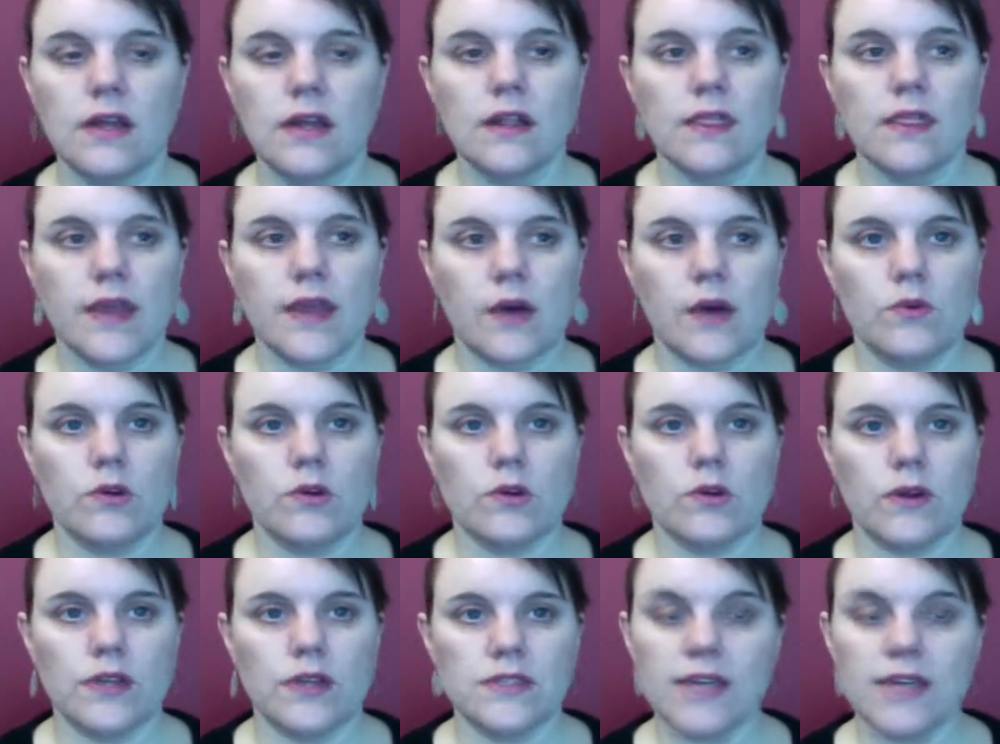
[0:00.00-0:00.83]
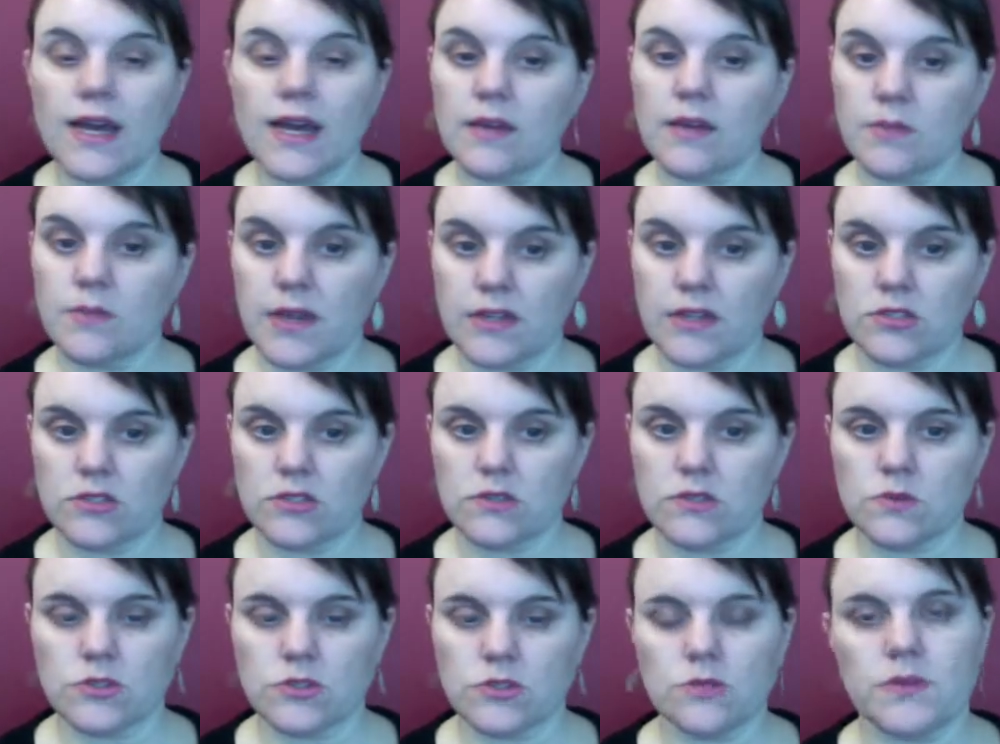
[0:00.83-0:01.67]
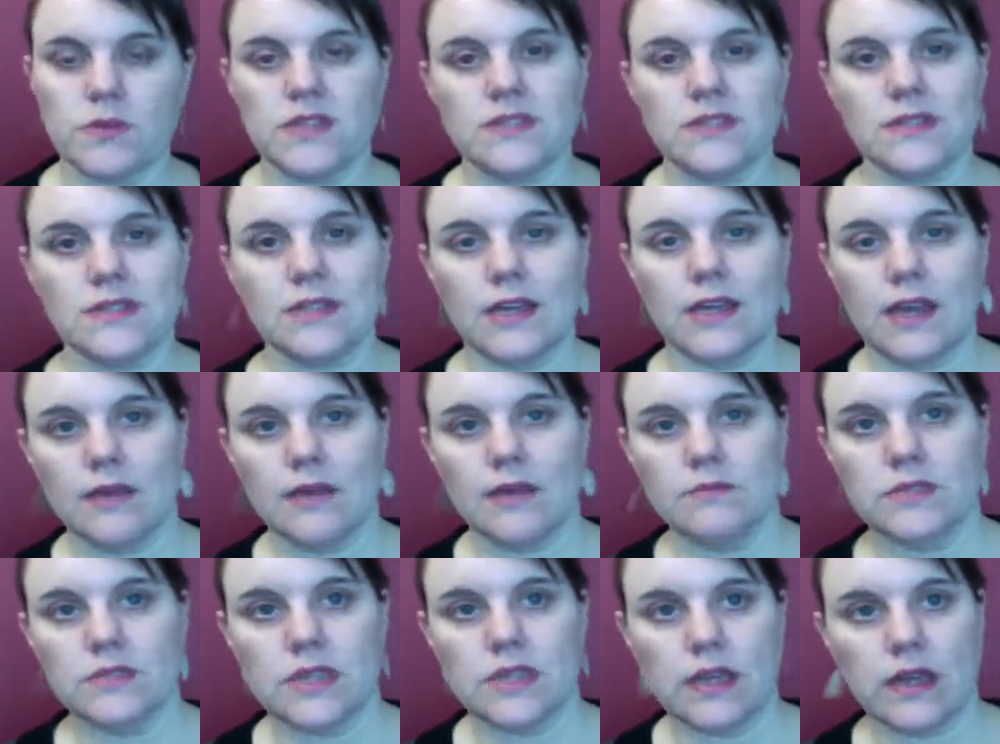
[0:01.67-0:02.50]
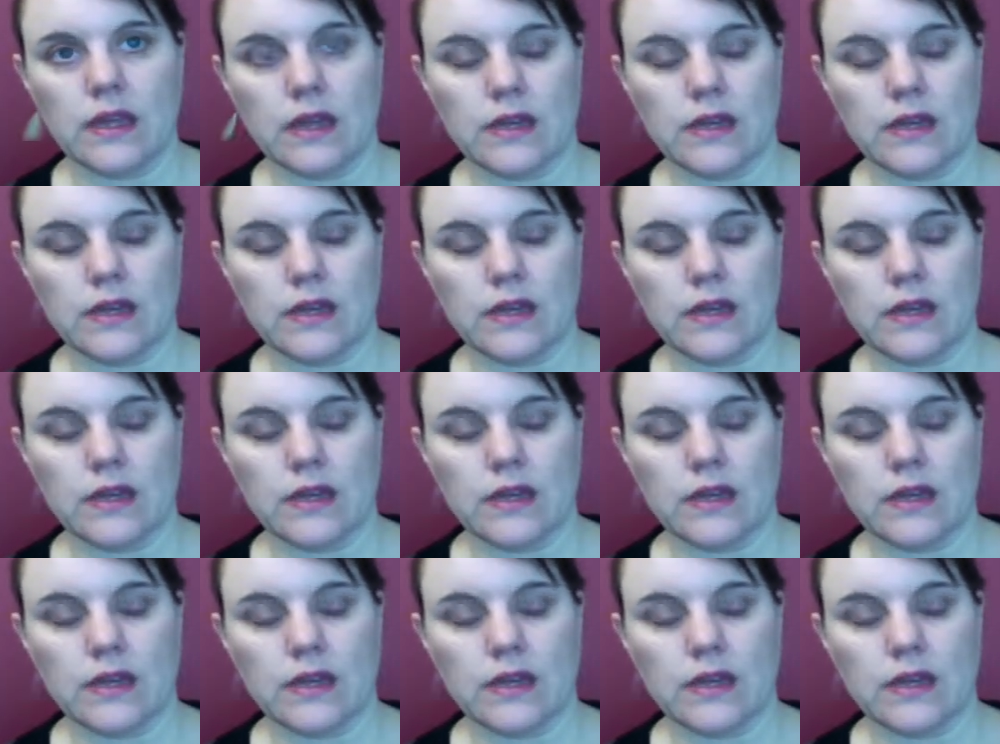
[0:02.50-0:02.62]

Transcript: that will create tag pages, which are basically empty,